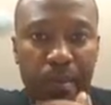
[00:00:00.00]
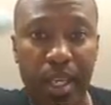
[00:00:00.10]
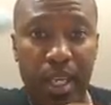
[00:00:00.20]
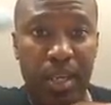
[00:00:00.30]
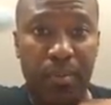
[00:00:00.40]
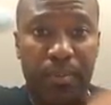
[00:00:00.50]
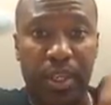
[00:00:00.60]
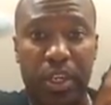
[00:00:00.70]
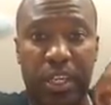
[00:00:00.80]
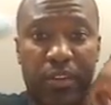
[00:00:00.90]

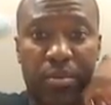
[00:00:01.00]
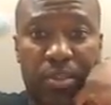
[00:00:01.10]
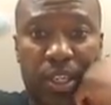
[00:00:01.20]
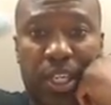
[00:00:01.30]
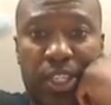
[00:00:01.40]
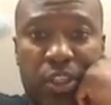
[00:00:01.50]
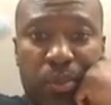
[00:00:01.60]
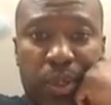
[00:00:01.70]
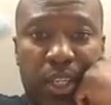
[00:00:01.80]
Even up to the last couple of